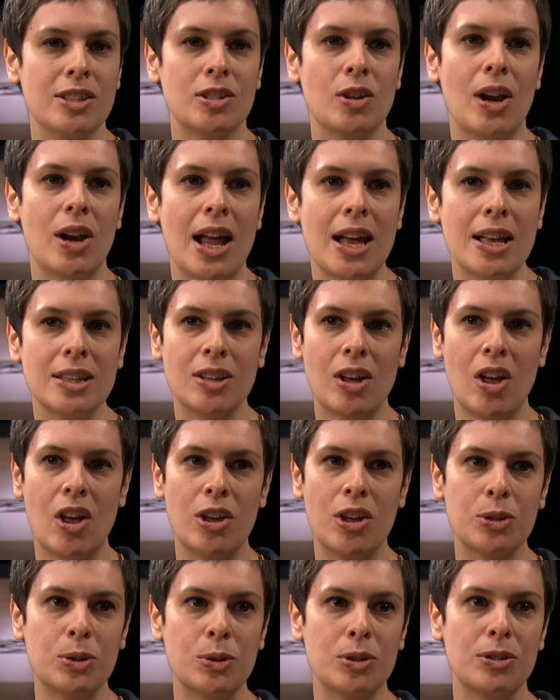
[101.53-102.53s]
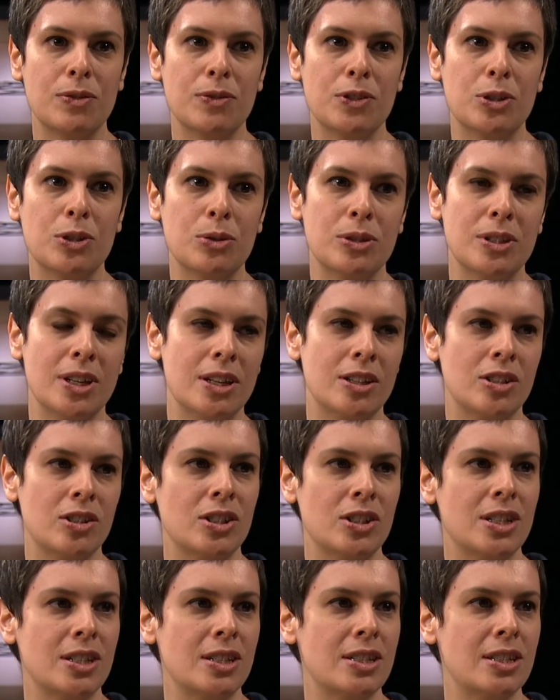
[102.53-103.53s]
So it has all sorts of
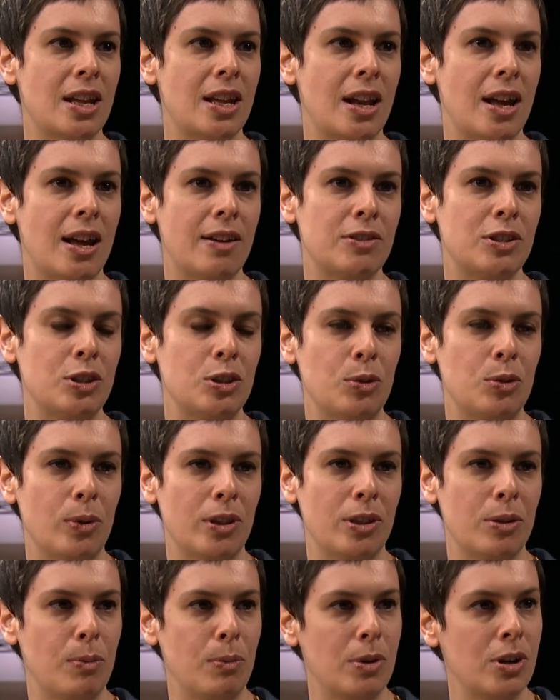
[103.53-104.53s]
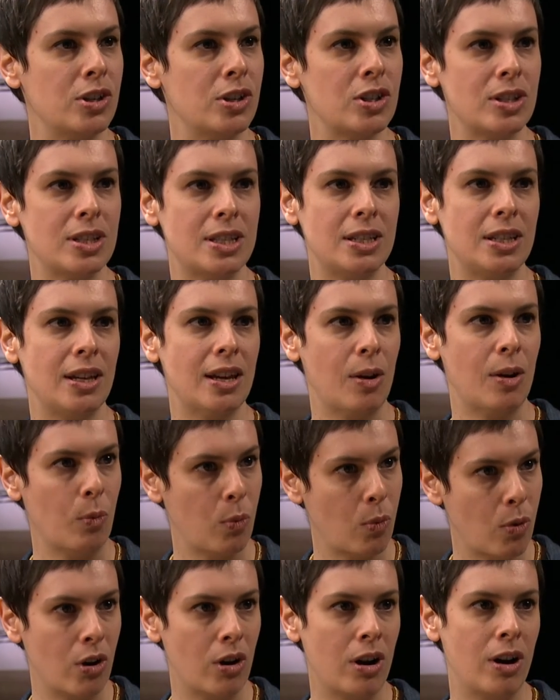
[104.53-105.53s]
associations that have to do with emergency and
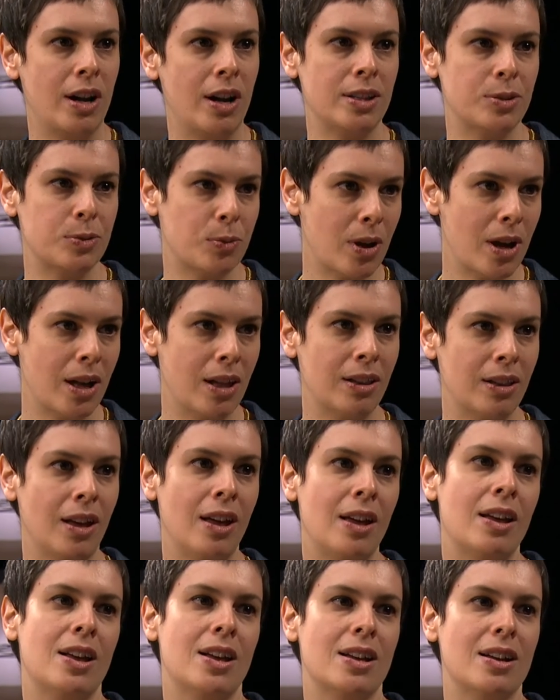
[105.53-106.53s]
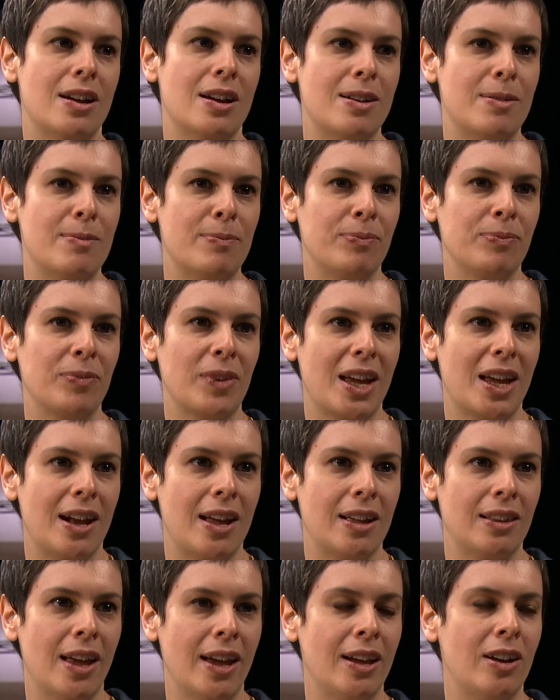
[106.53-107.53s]
war as well. Um, and
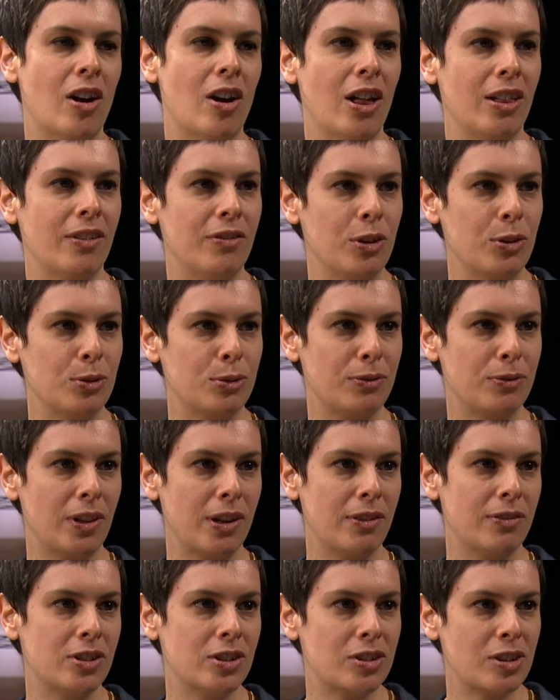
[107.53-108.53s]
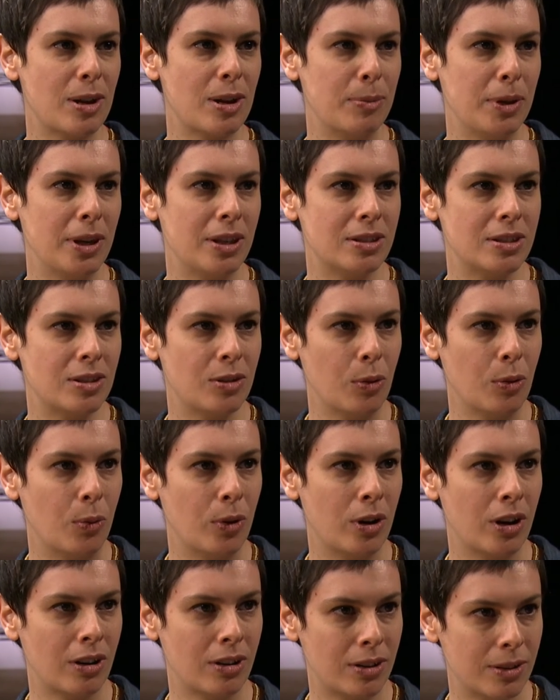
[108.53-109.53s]
I like all of those flavors coming into the
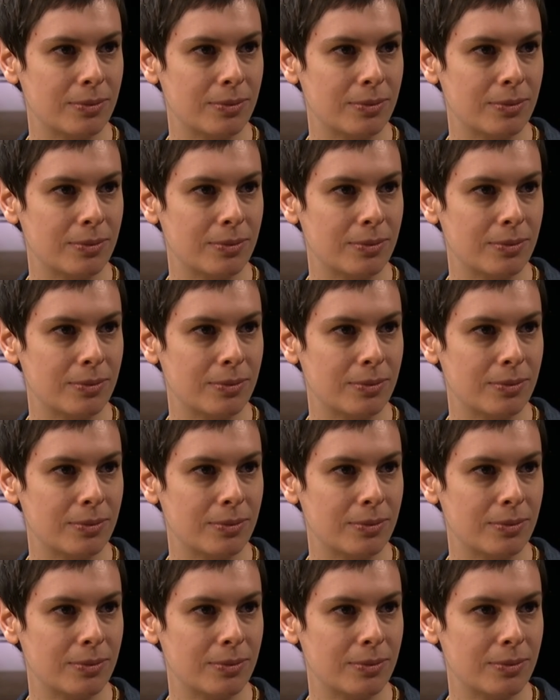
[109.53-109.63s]
work.